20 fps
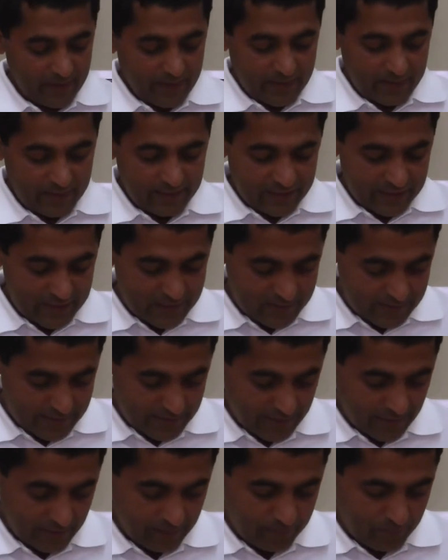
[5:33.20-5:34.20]
in this
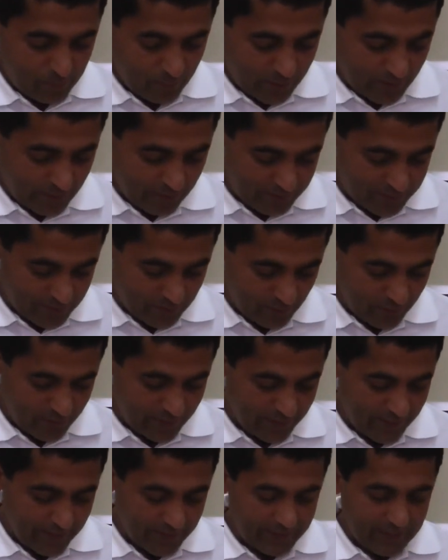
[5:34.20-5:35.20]
book I was
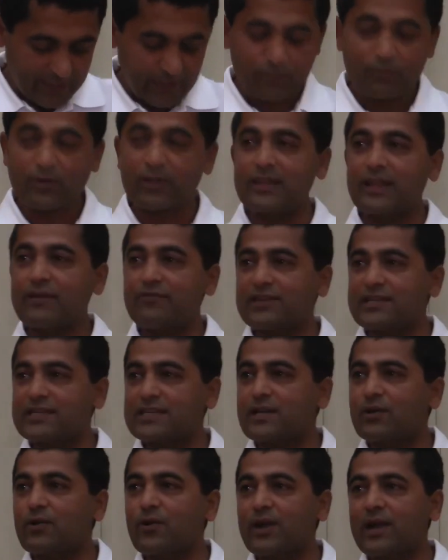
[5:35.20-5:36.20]
looking at that one. The
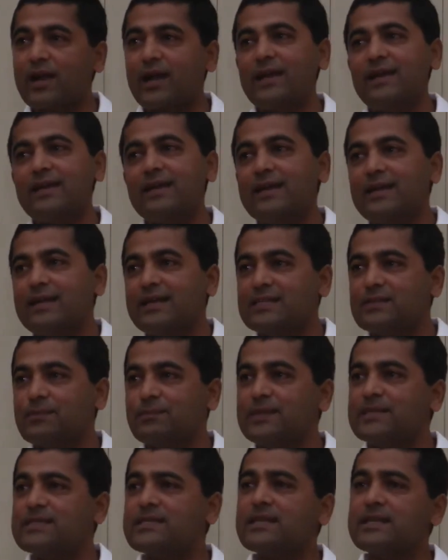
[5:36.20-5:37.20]
first sloka is
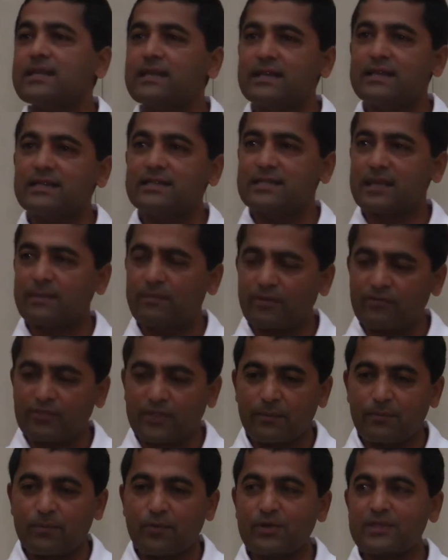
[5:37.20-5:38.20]
missing. In some of
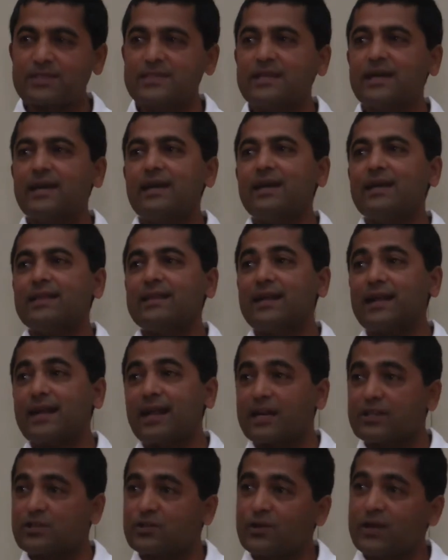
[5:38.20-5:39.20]
the books that
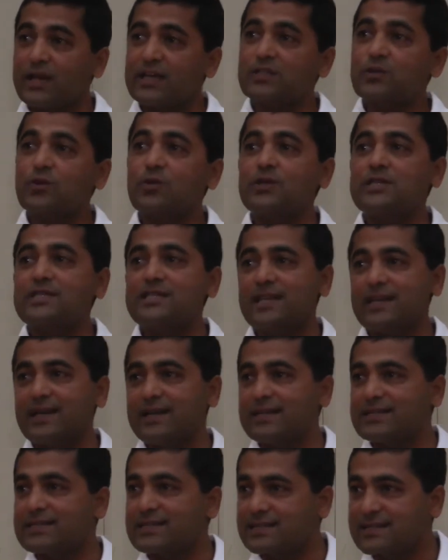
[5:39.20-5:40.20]
Arjuna's question
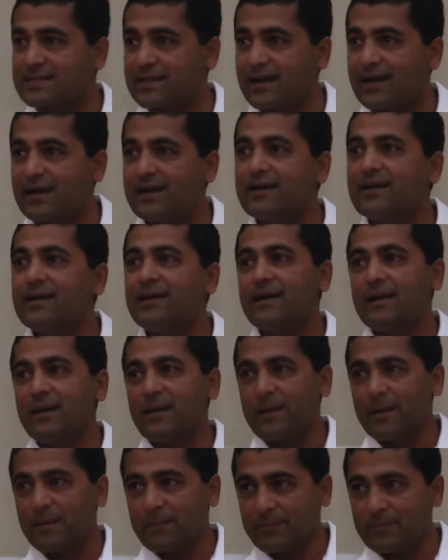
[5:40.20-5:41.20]
is
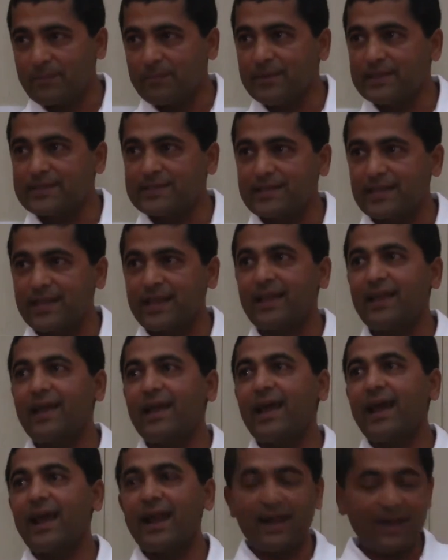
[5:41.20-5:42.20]

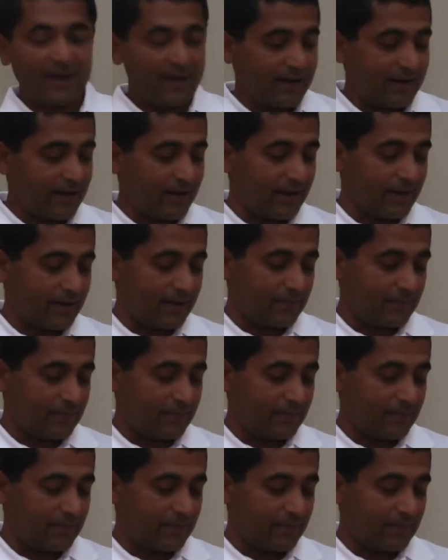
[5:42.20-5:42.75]
missing, and